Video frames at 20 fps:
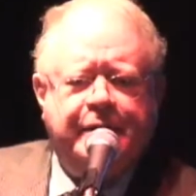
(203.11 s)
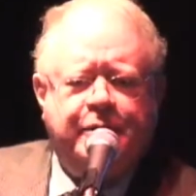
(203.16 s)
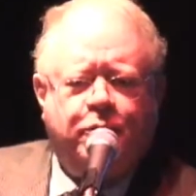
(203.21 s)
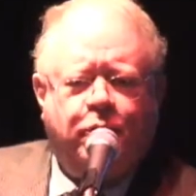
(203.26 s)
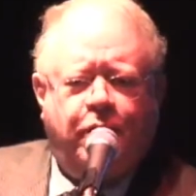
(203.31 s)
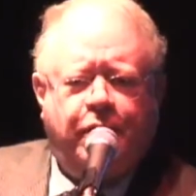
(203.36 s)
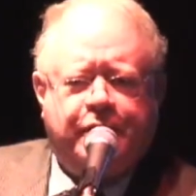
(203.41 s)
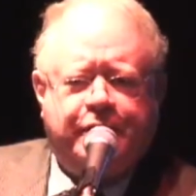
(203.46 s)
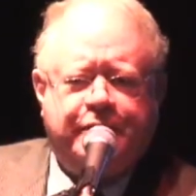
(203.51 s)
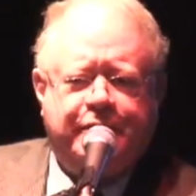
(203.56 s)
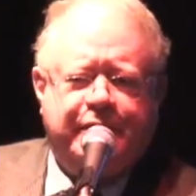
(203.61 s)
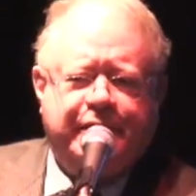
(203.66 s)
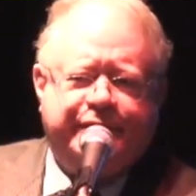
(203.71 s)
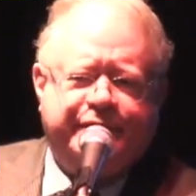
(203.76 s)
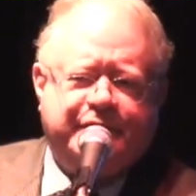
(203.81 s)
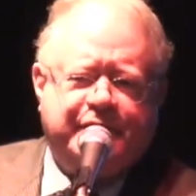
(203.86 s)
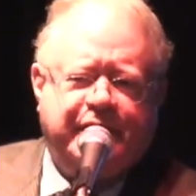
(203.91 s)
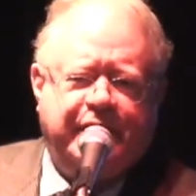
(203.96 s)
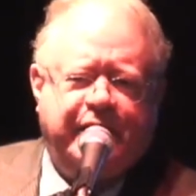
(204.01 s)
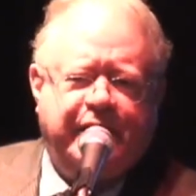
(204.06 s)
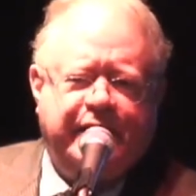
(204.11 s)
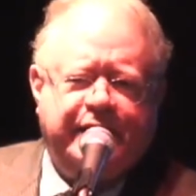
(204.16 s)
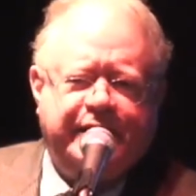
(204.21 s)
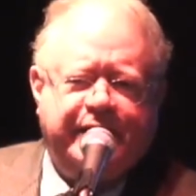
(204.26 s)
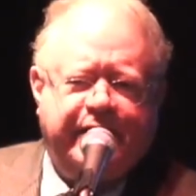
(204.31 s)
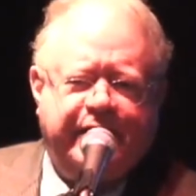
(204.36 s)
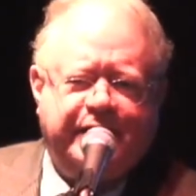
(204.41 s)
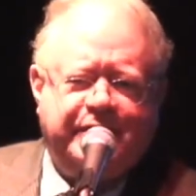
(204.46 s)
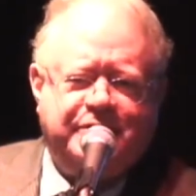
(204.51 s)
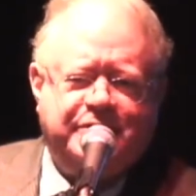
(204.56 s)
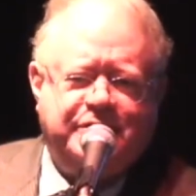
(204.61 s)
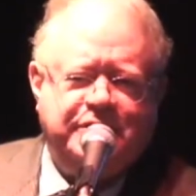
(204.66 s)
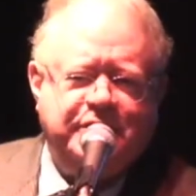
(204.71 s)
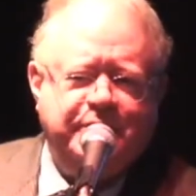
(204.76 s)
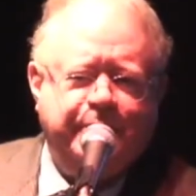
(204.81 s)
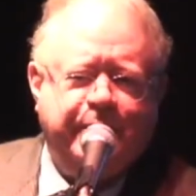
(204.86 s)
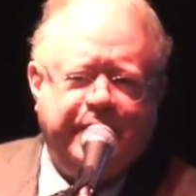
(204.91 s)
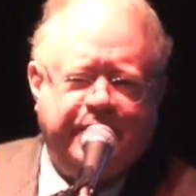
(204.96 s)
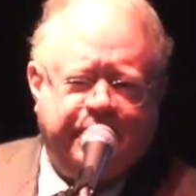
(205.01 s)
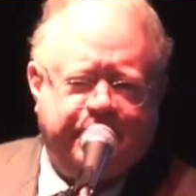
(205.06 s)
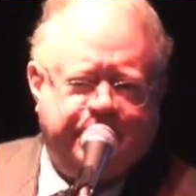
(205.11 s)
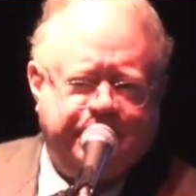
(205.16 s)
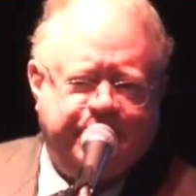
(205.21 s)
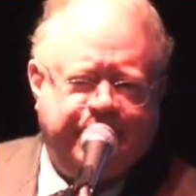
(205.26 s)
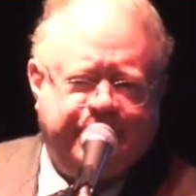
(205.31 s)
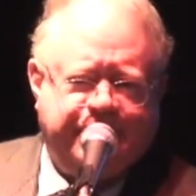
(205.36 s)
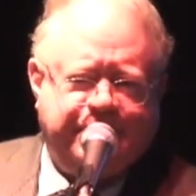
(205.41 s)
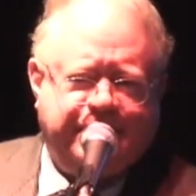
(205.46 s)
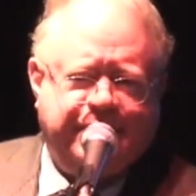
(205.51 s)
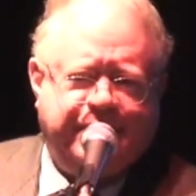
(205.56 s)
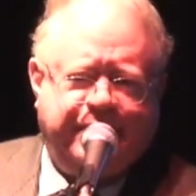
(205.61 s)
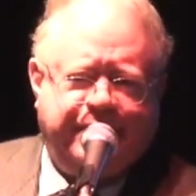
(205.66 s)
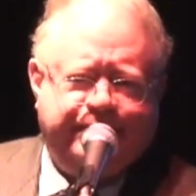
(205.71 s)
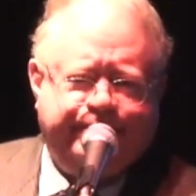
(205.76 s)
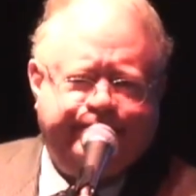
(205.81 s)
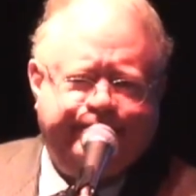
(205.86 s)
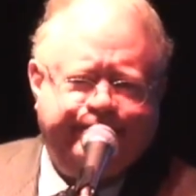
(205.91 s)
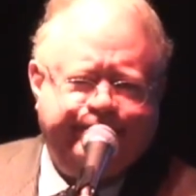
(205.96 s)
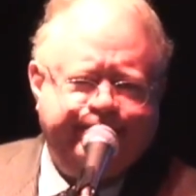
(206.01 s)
walkerftodd@gmail.com.